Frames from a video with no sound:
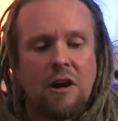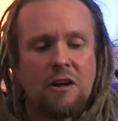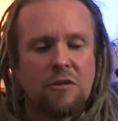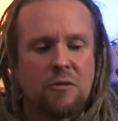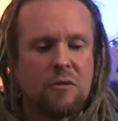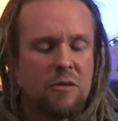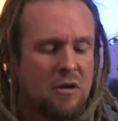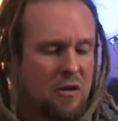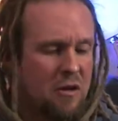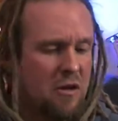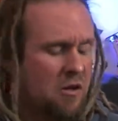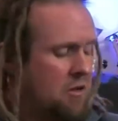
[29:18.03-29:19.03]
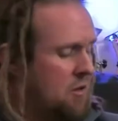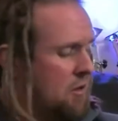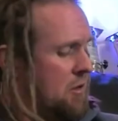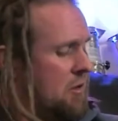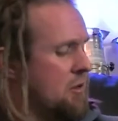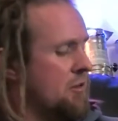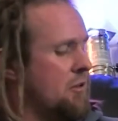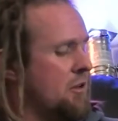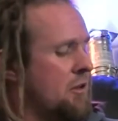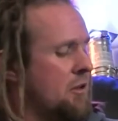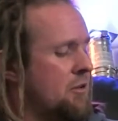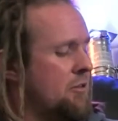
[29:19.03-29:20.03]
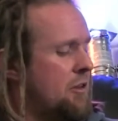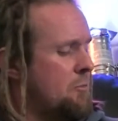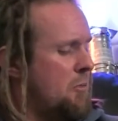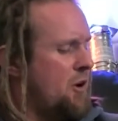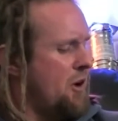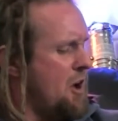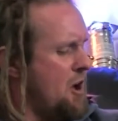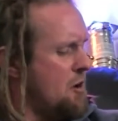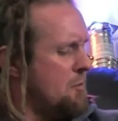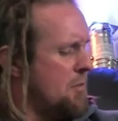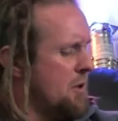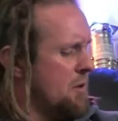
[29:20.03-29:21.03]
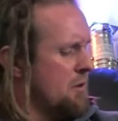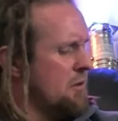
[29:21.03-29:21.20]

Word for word: Rachel said, My arm.